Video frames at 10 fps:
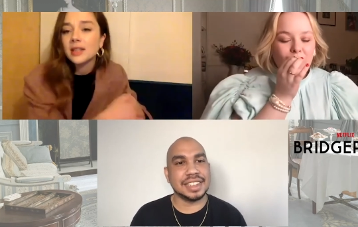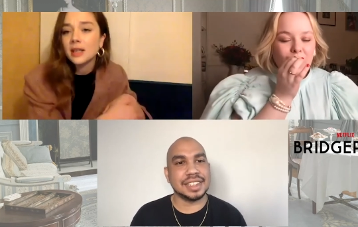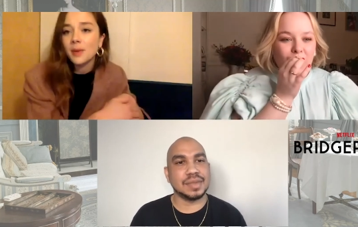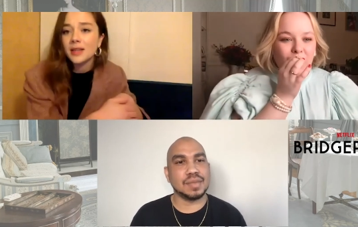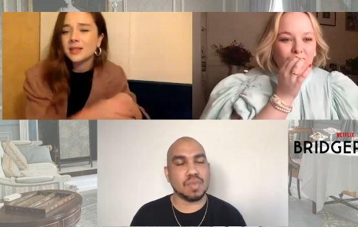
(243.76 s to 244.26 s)
Speaker 1: at
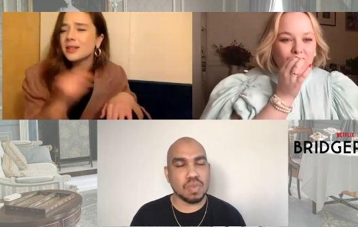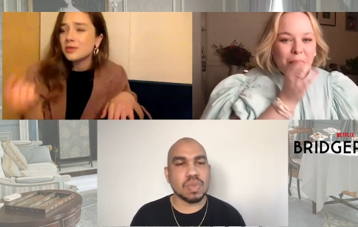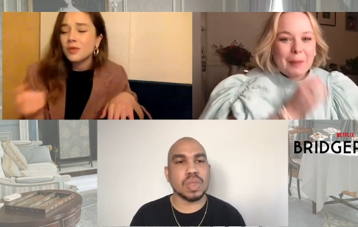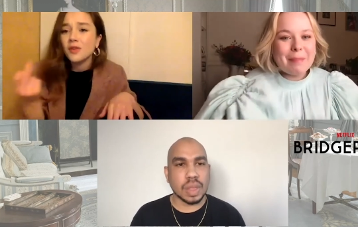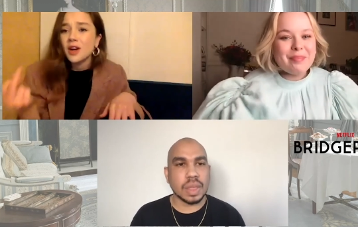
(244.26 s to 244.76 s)
the pace because
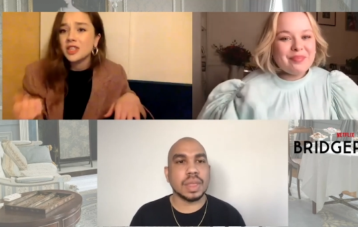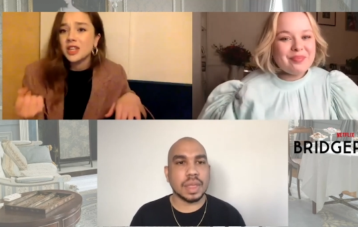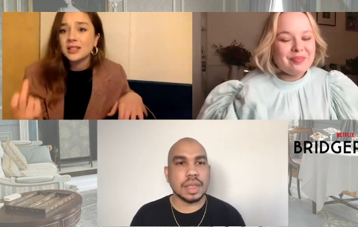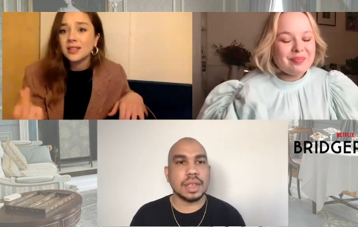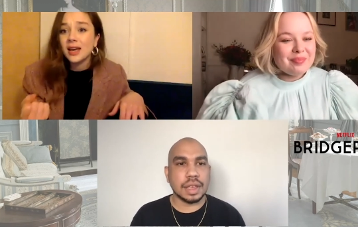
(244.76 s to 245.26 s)
it's mm-hmm.
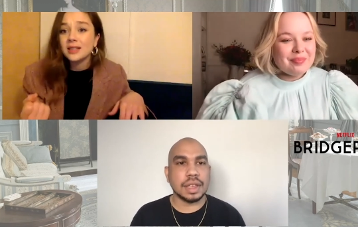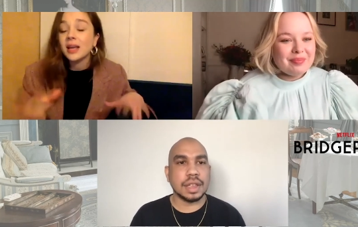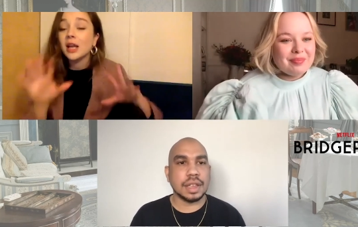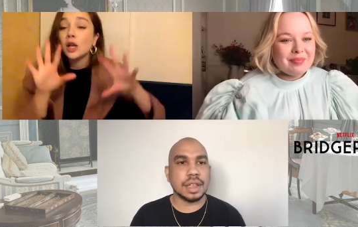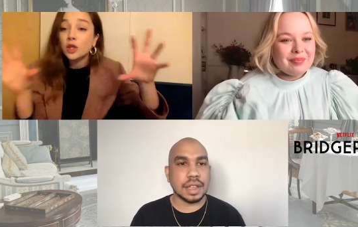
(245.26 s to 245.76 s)
refreshing, isn't it? It's
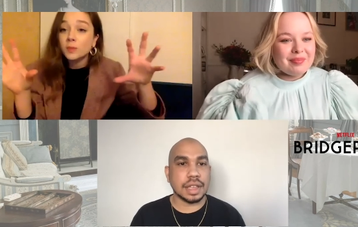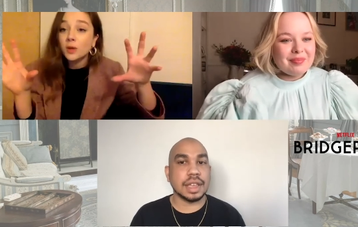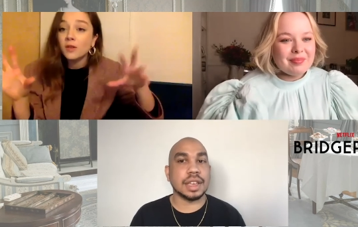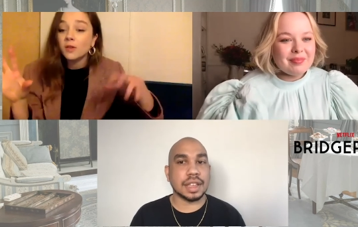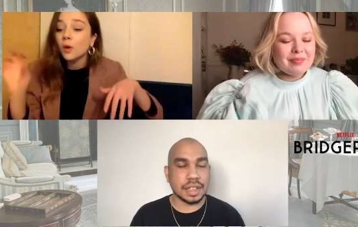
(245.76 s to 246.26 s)
like it looks
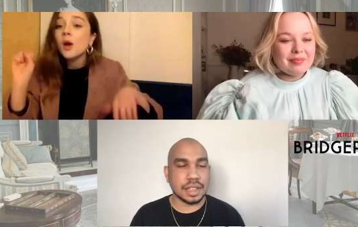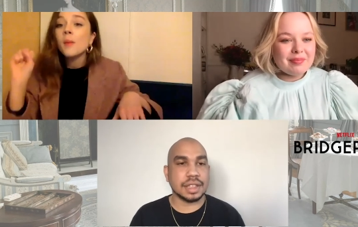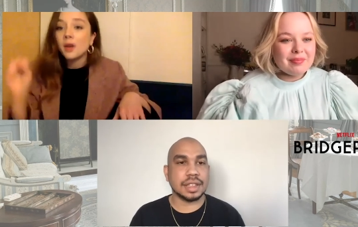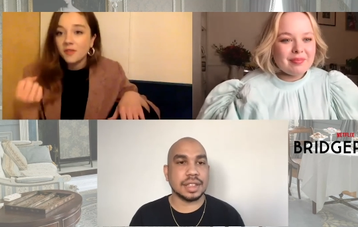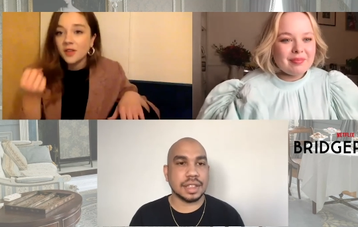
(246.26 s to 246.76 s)
beautiful,
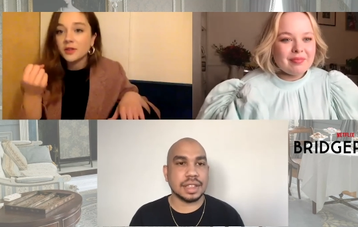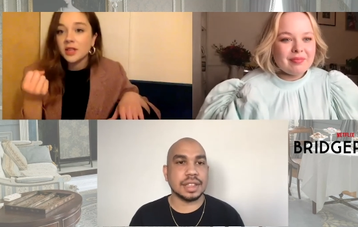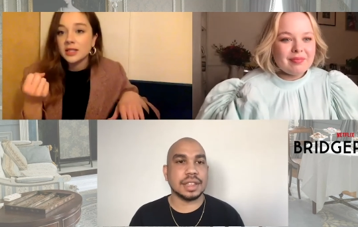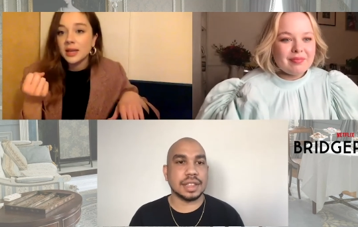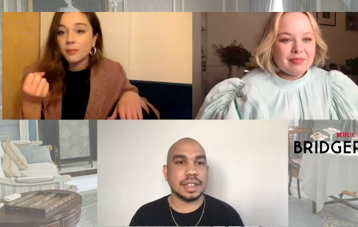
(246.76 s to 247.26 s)
but it feels
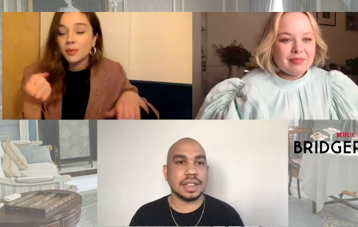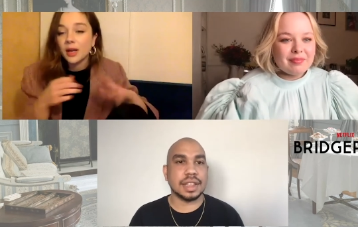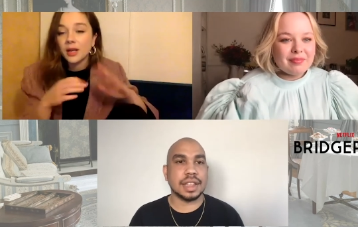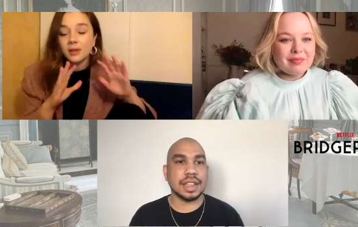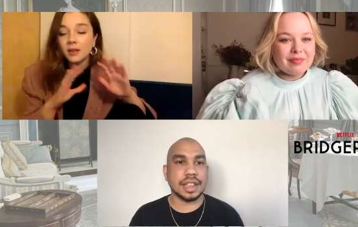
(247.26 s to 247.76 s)

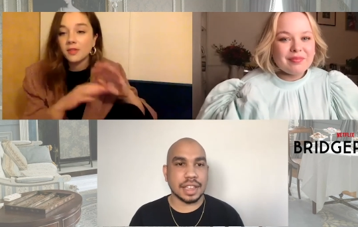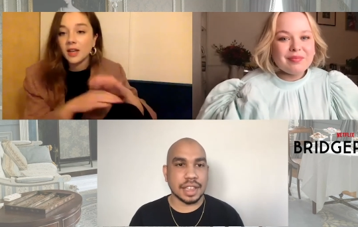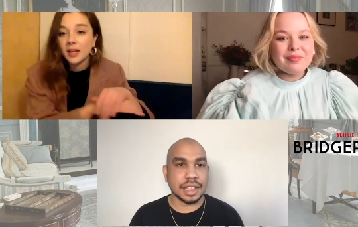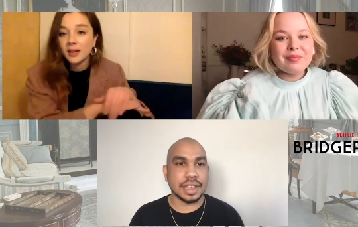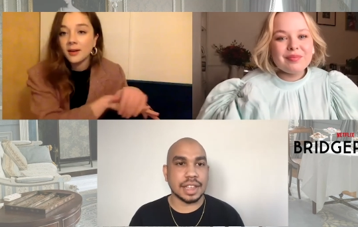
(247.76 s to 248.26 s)
contemporary.
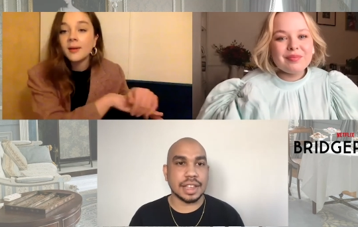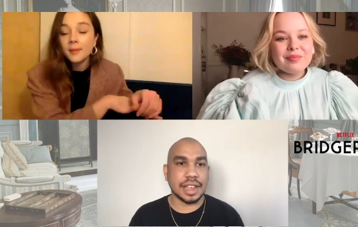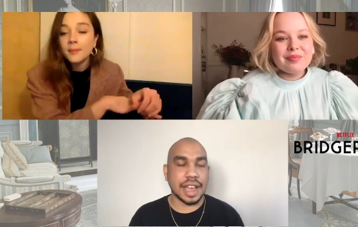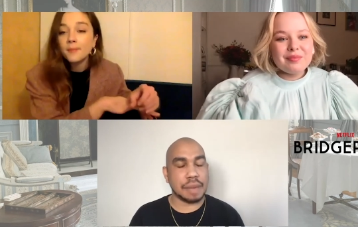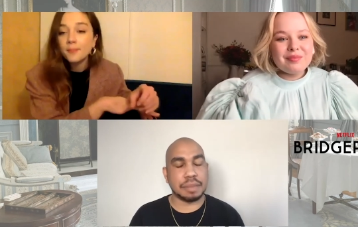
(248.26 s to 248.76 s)
Lovely.
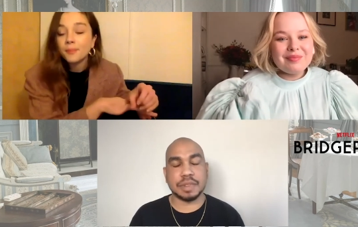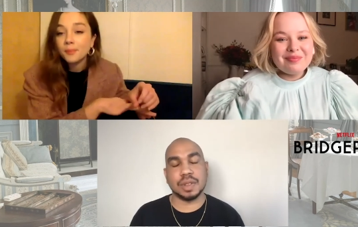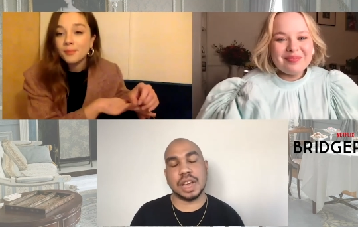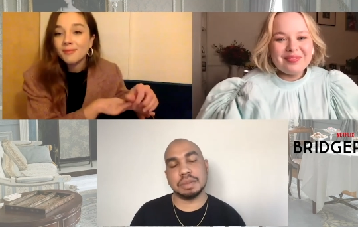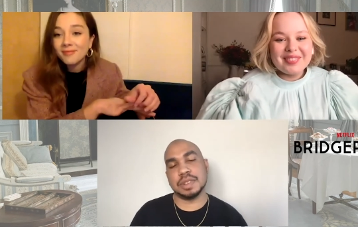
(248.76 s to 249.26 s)

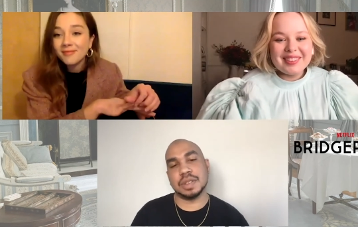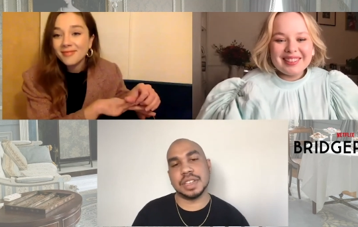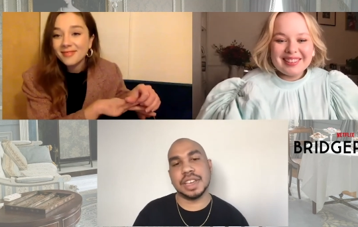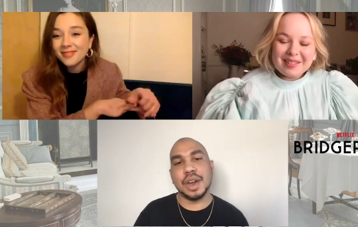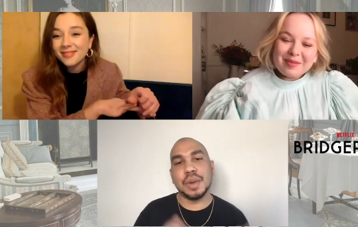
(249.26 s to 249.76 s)
Absolutely,
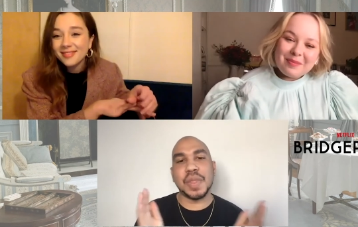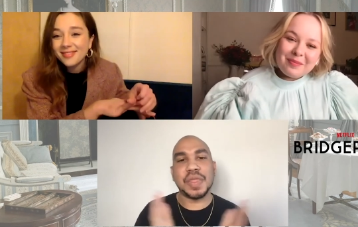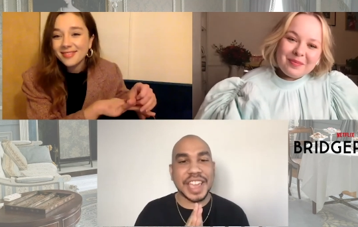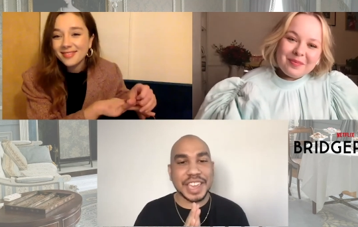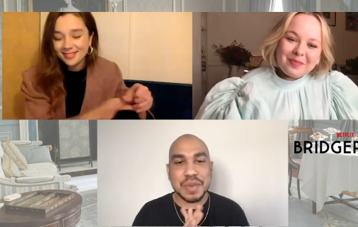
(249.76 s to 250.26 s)
absolutely.
Speaker 2: Well,
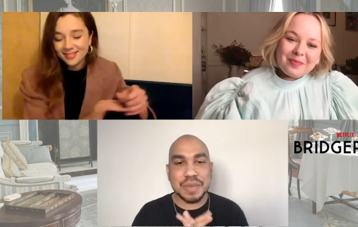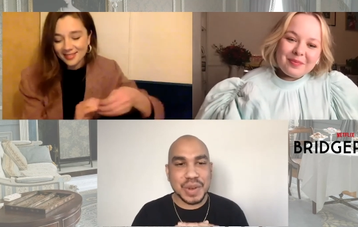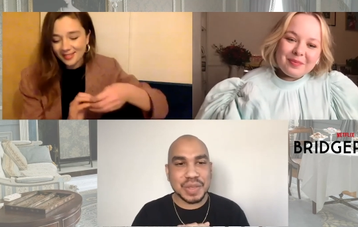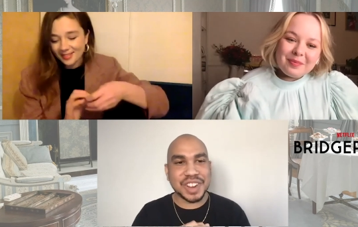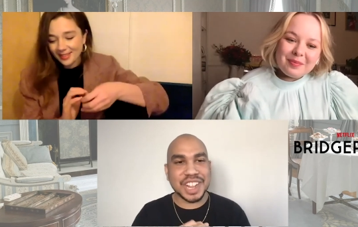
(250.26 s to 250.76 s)
thank you
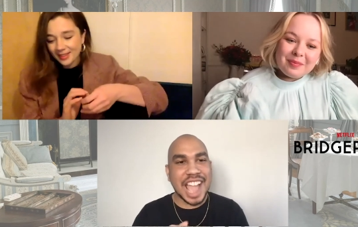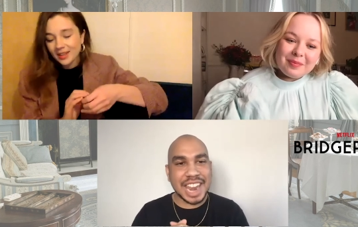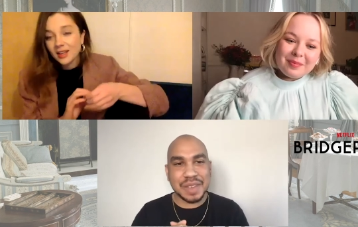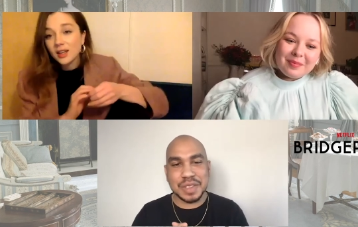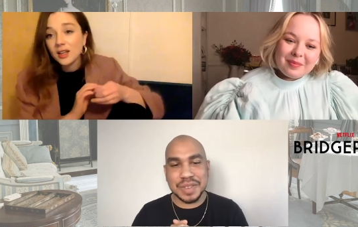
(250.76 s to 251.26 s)
both for
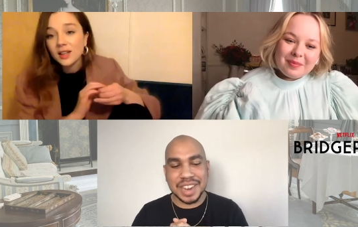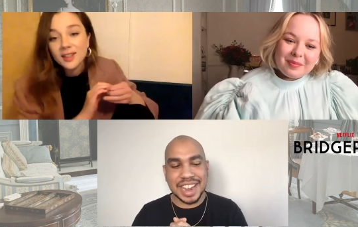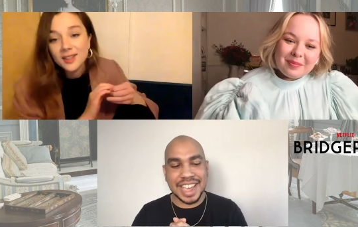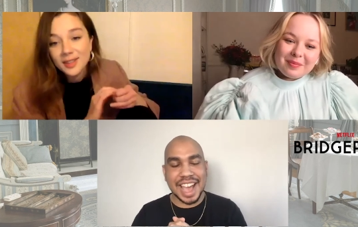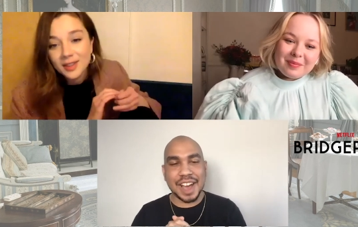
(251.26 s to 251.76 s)
chatting with me
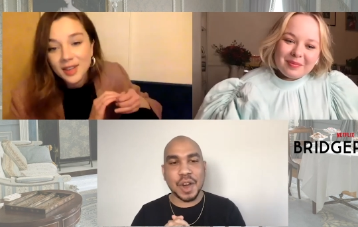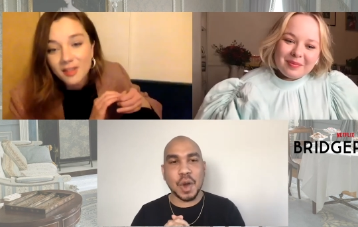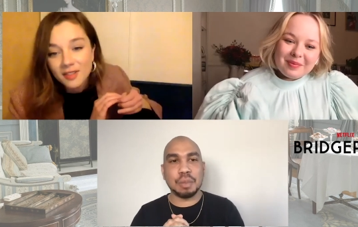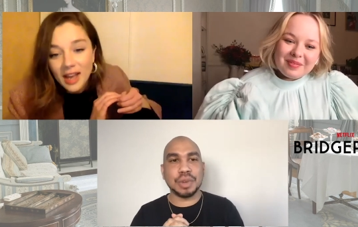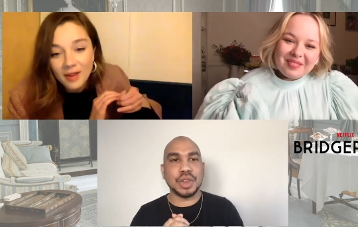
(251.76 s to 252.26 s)
today. I You're hope
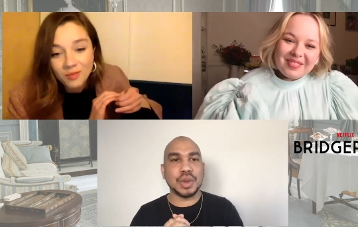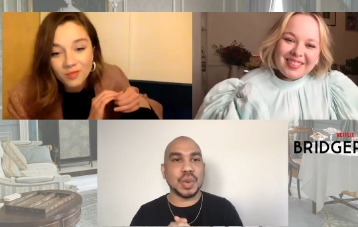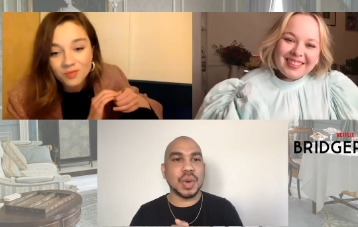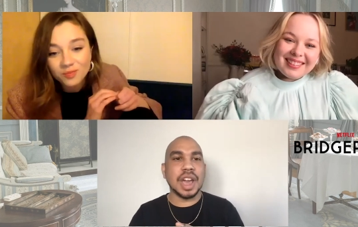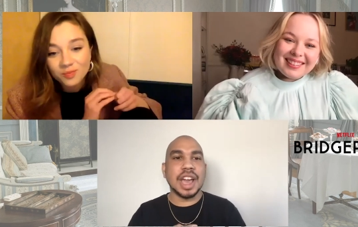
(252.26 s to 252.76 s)
lovely.
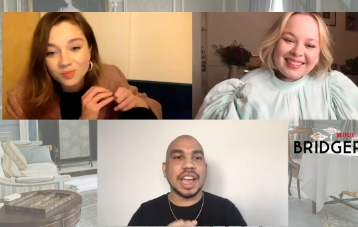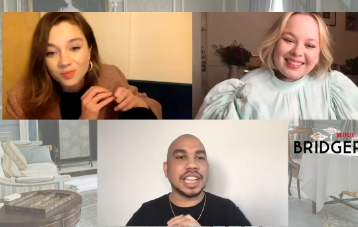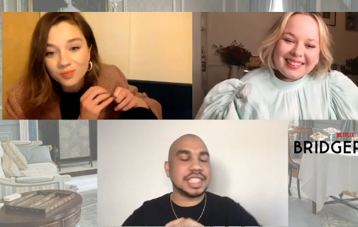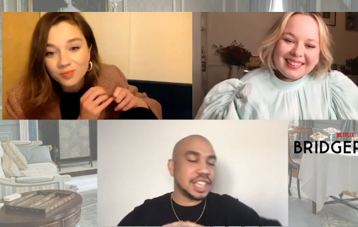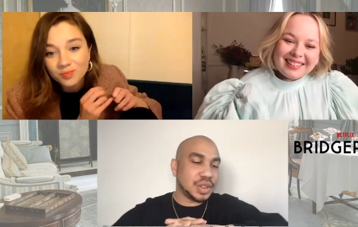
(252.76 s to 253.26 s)
You
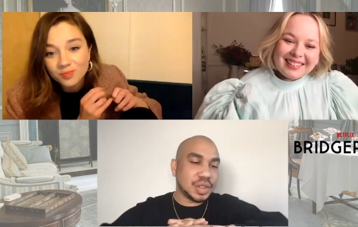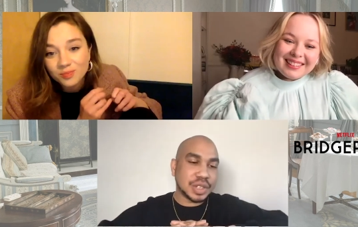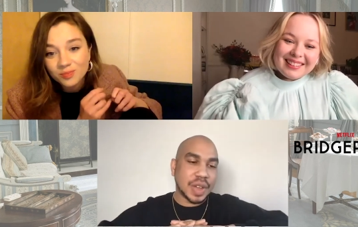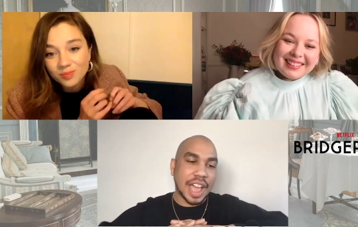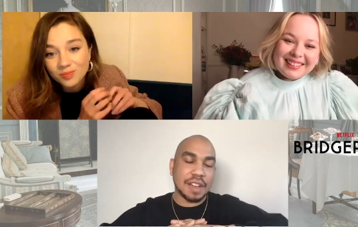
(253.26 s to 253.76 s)
continue
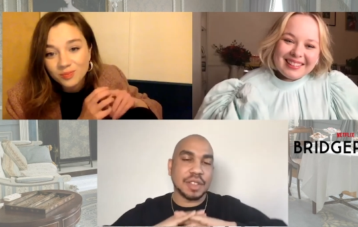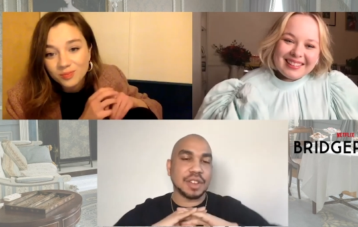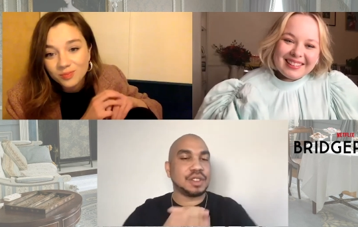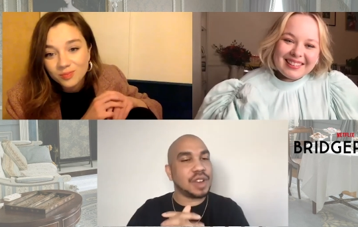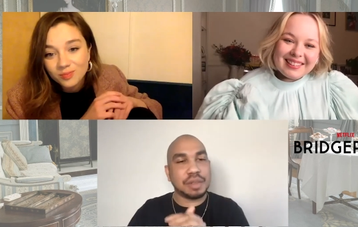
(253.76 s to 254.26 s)
to have a
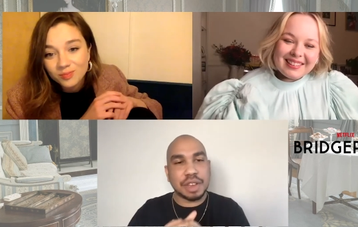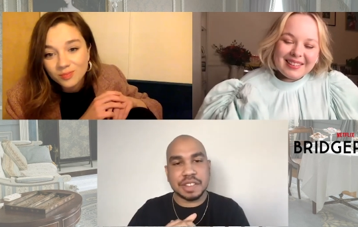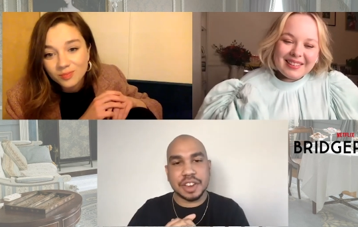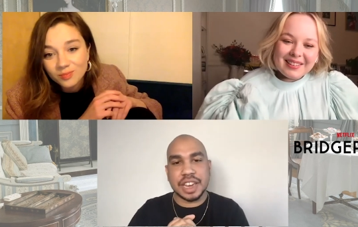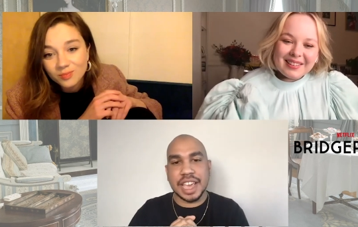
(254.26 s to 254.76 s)
great rest of
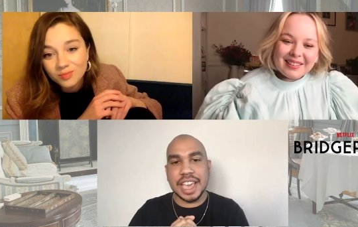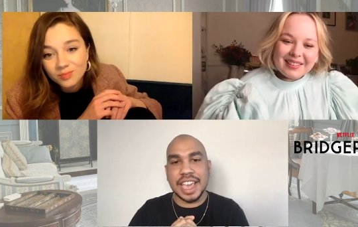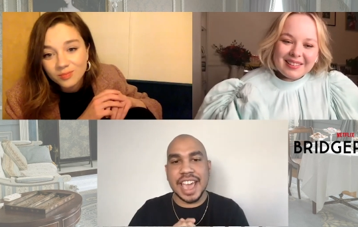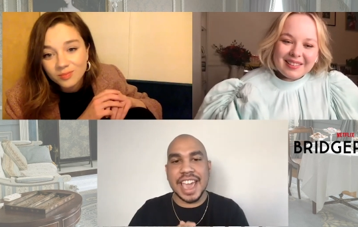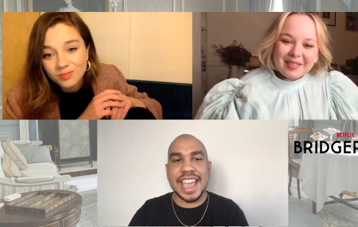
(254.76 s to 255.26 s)
your
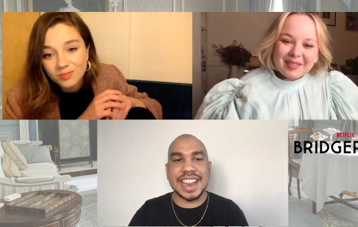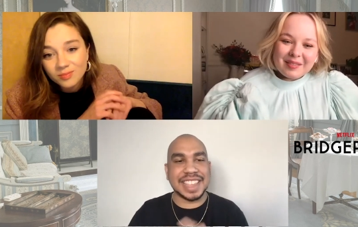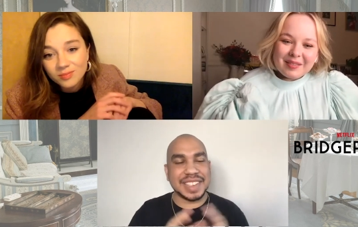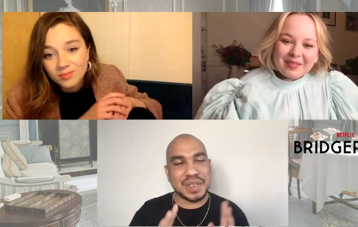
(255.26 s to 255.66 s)
day, and thanks so